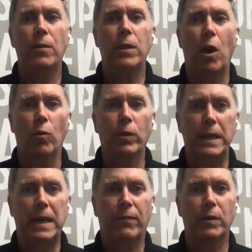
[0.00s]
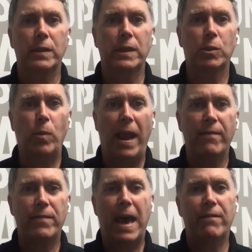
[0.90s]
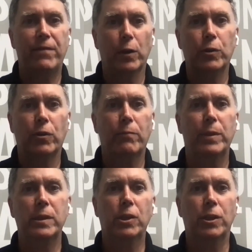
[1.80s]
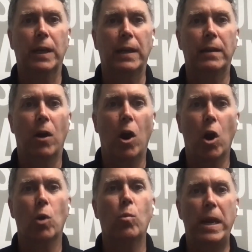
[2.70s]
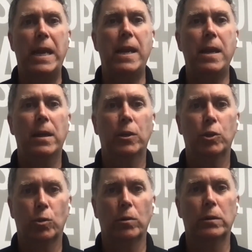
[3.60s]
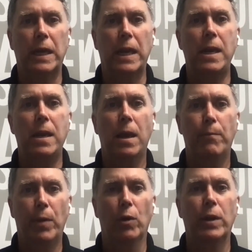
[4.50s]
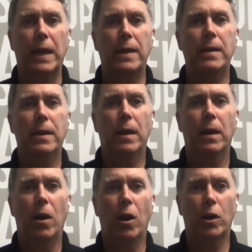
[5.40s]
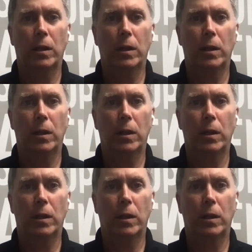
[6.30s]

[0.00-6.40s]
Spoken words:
The only difference is we have that filter of positioning. Are we truly building our